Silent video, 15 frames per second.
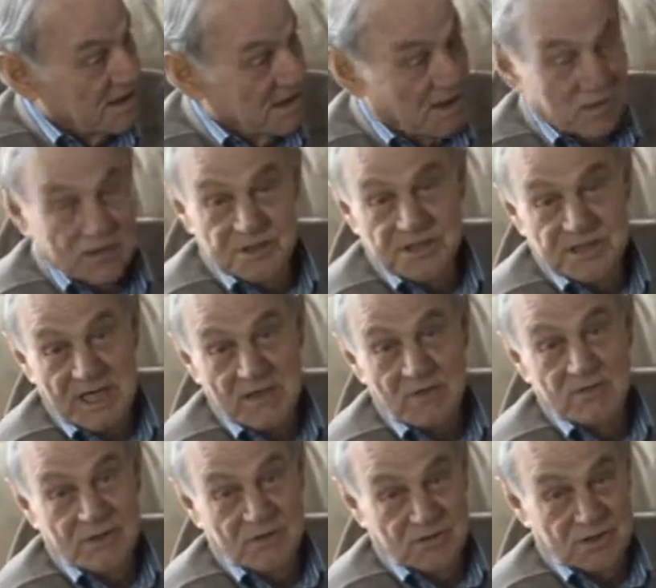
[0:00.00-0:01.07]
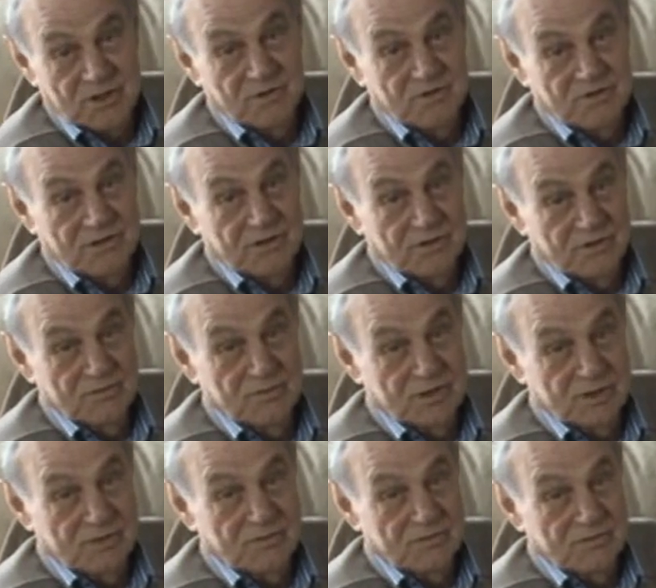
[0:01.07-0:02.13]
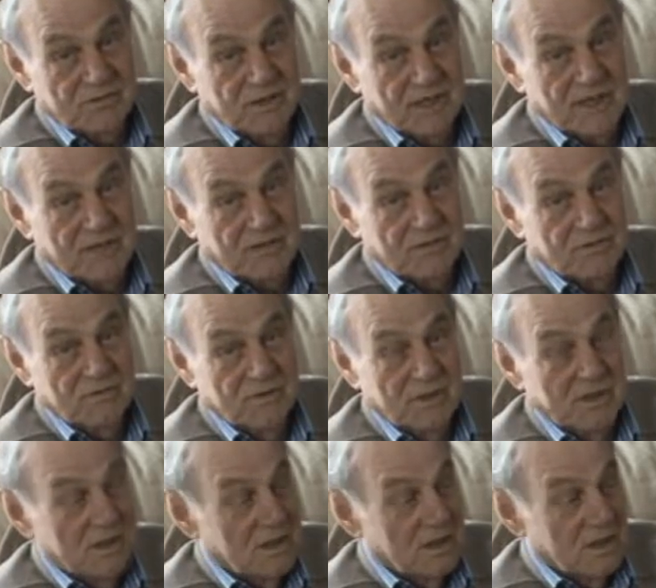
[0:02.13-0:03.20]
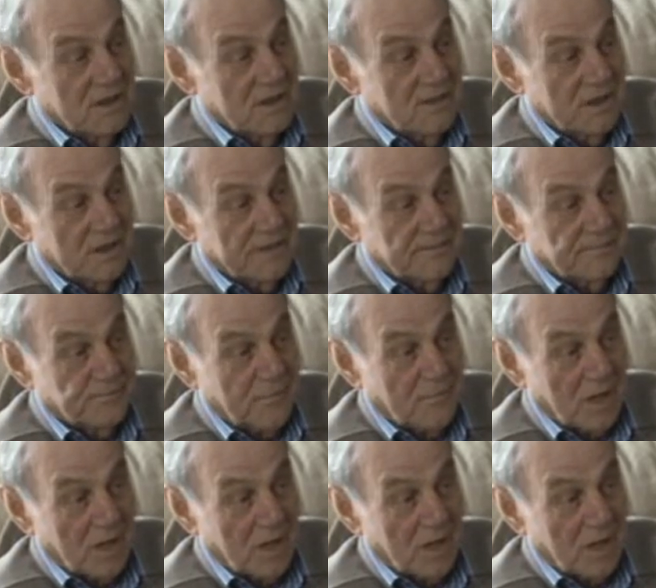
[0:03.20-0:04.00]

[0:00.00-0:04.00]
Now, I can tell you two now that